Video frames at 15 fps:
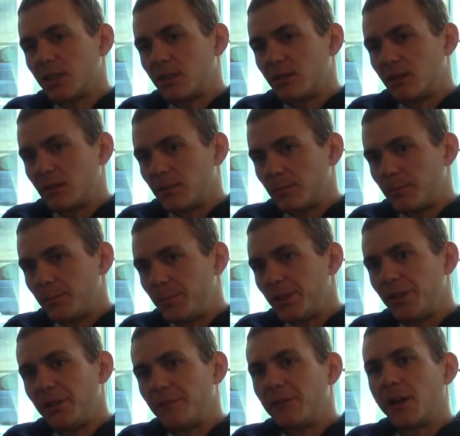at the
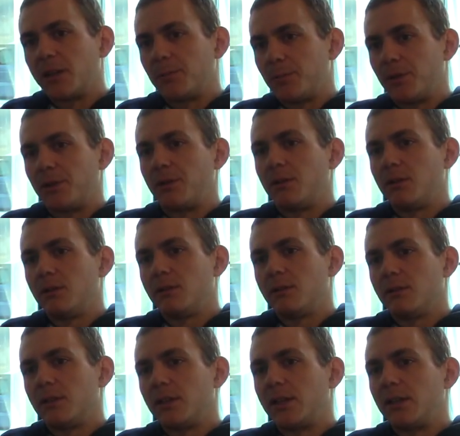predefined point
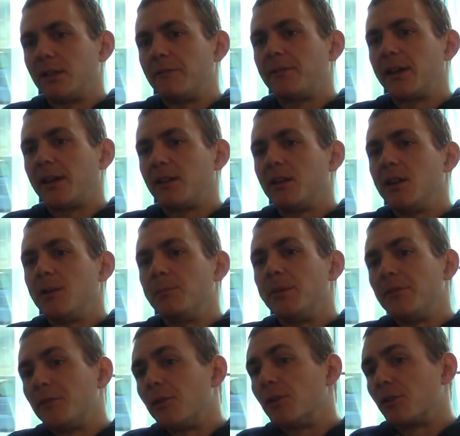that I define
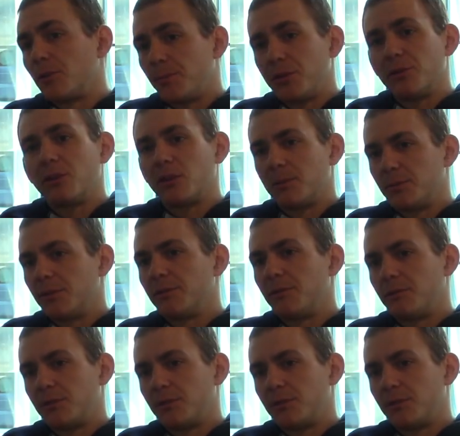before computing the proof of